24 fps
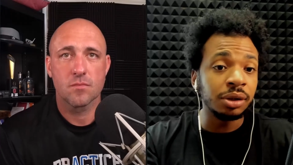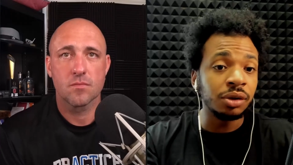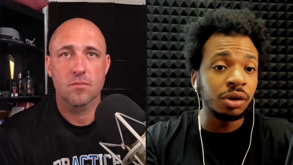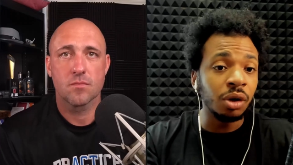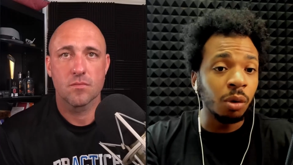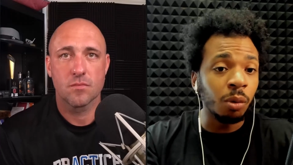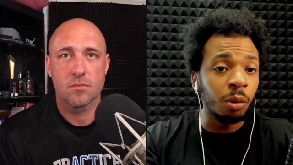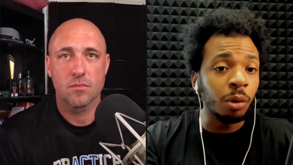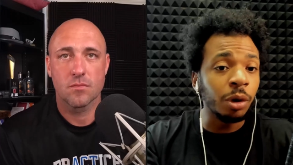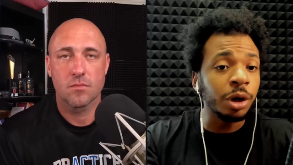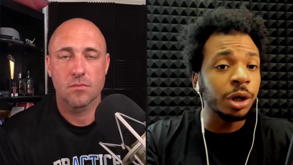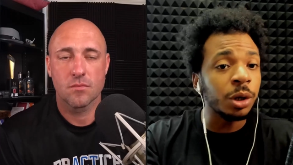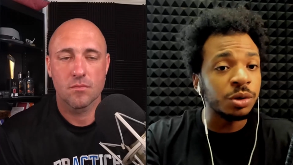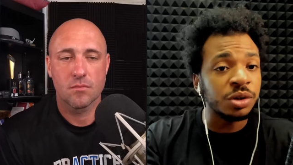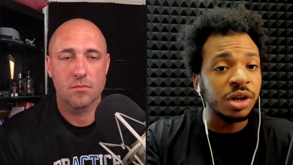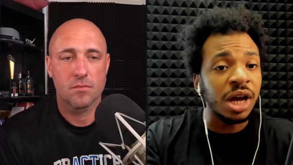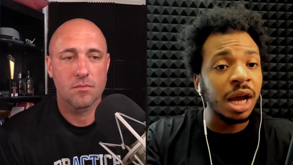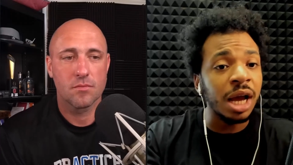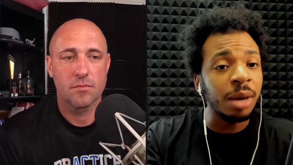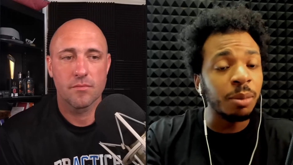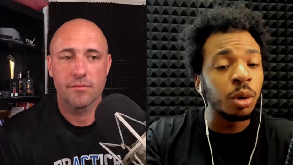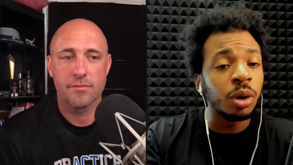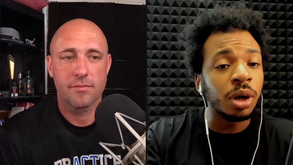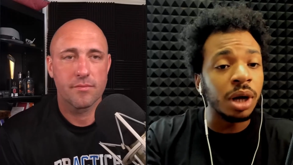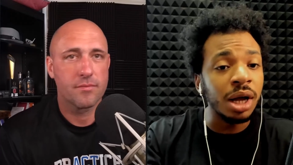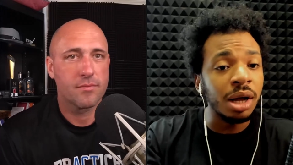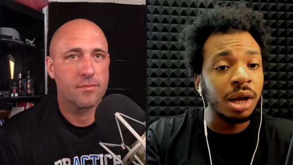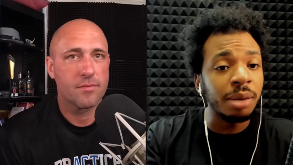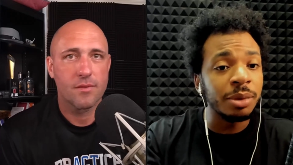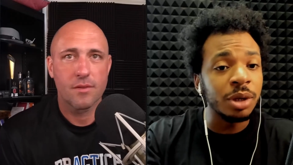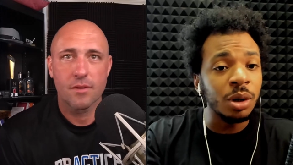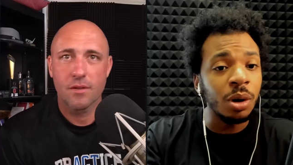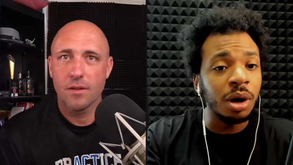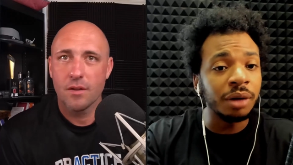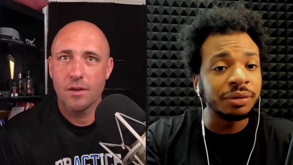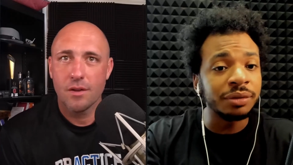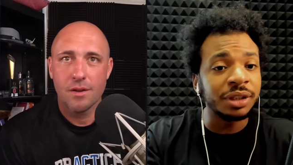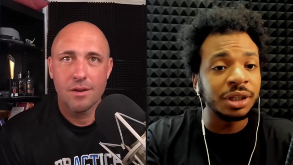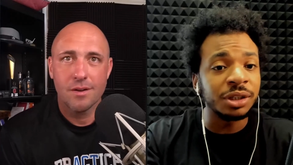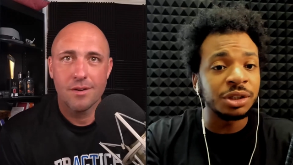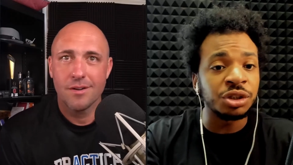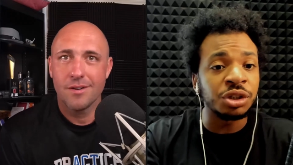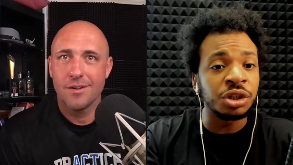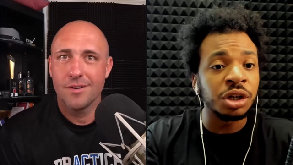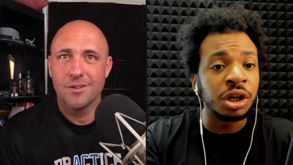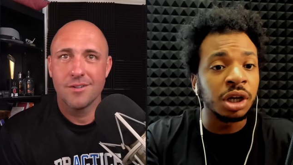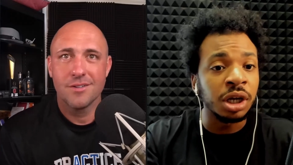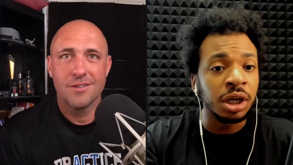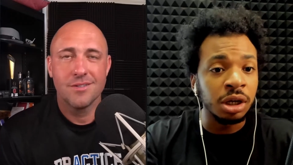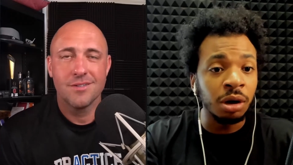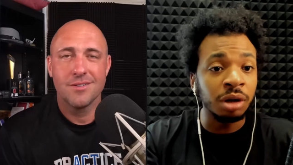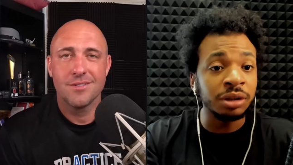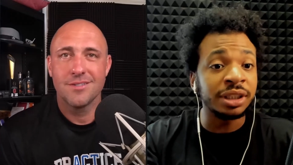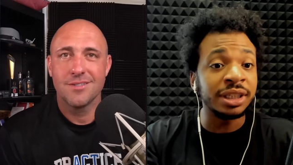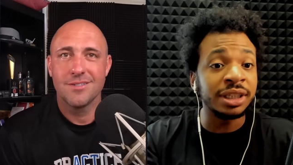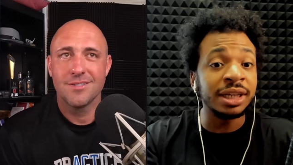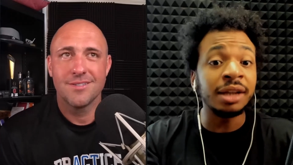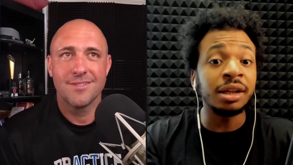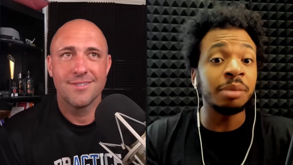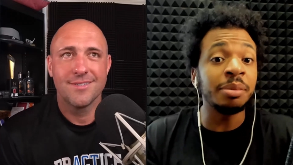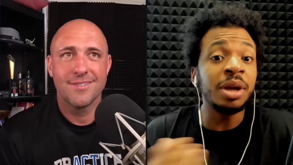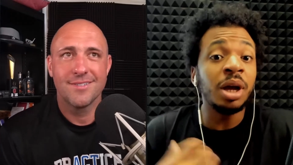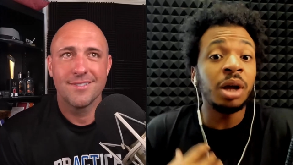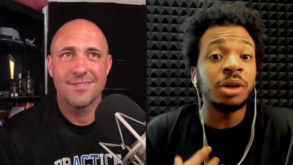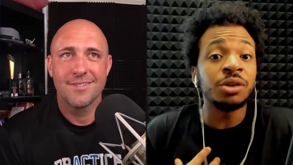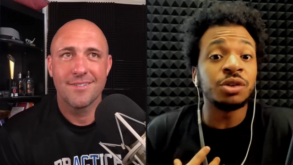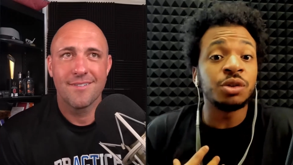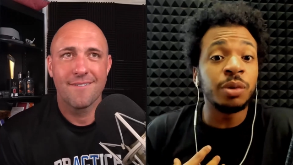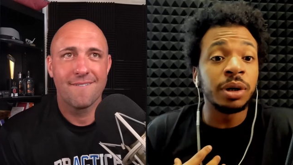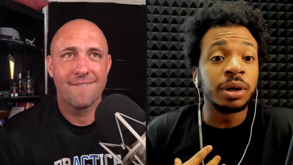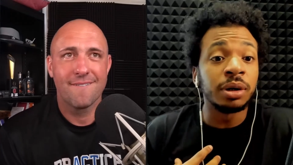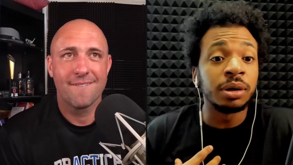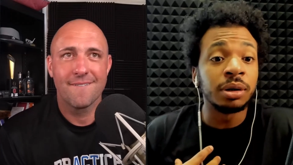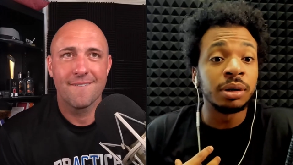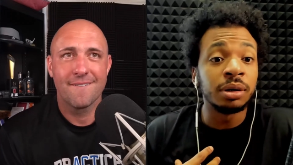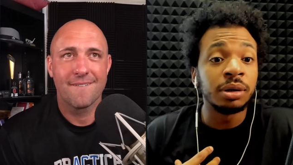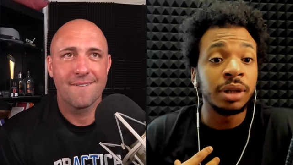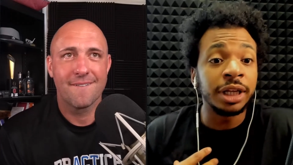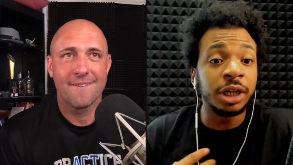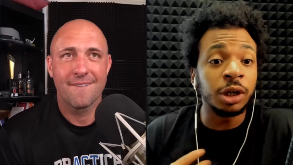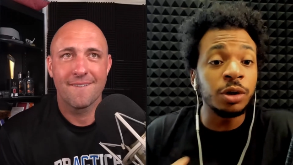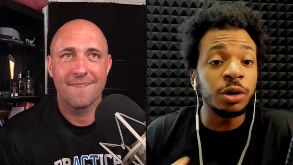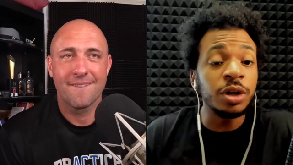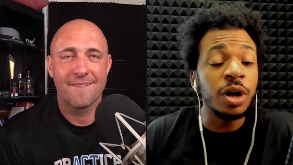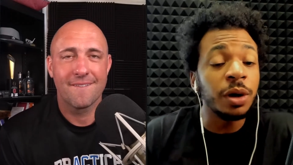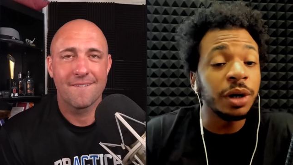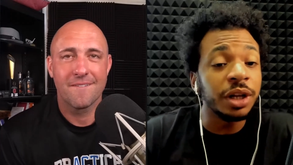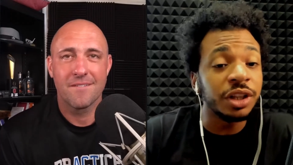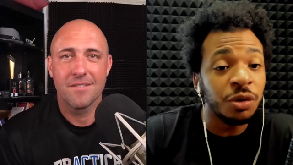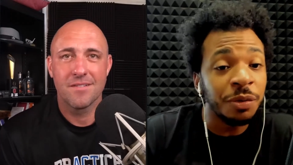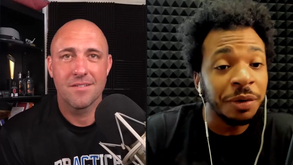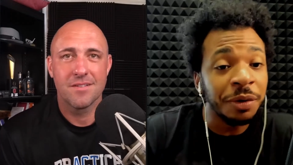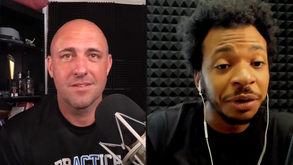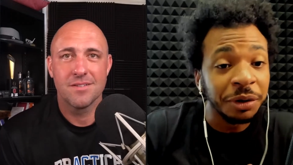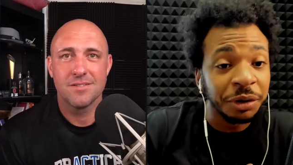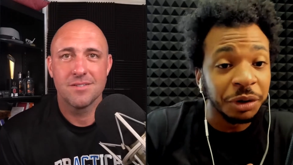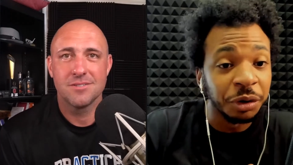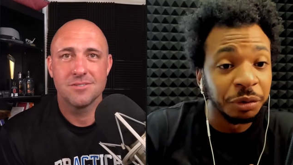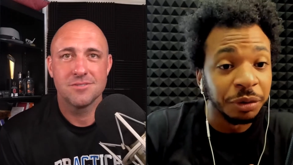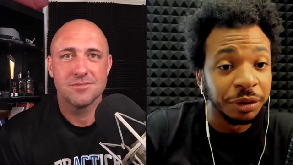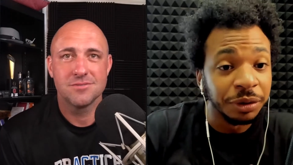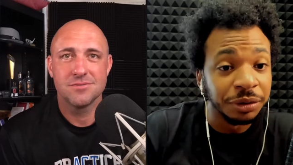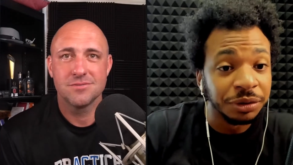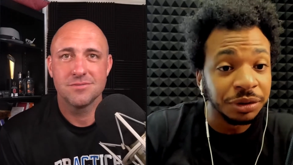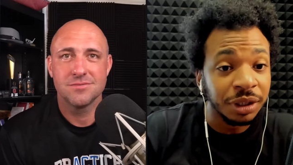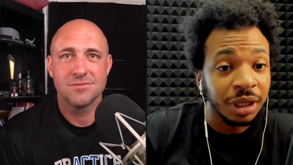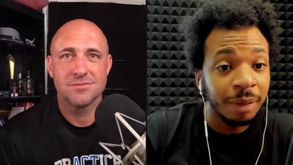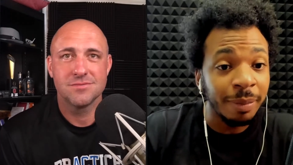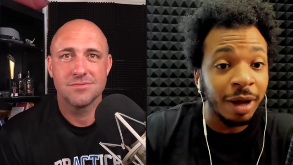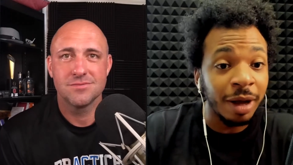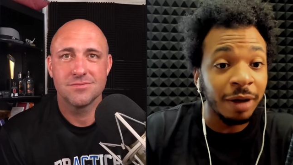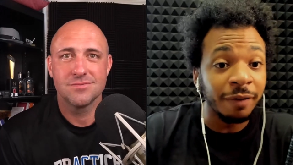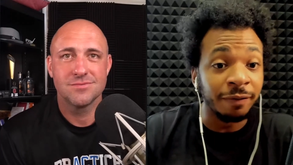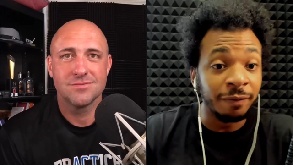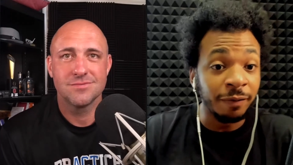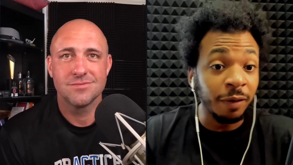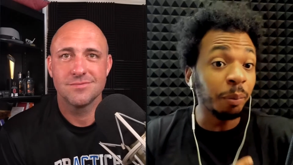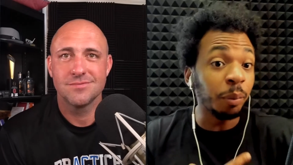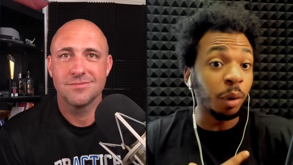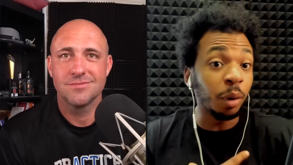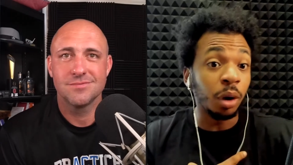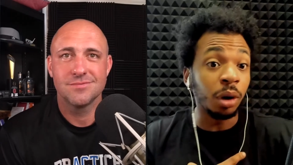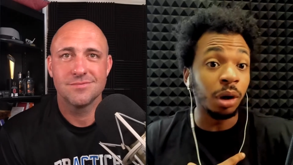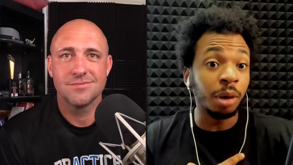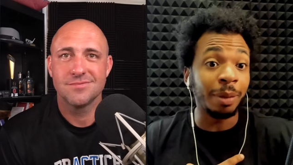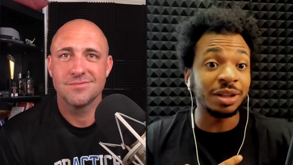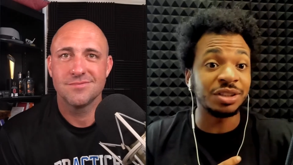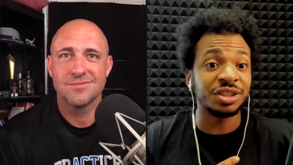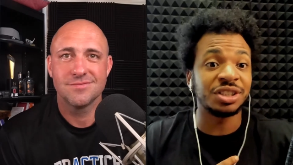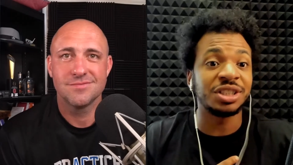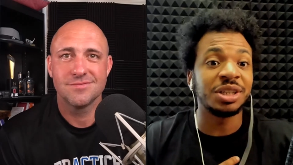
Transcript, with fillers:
Speaker 1: don't worry, your time will come. You don't have to yell at me on Twitter. Like you're yelling at Twitter gurus about football, about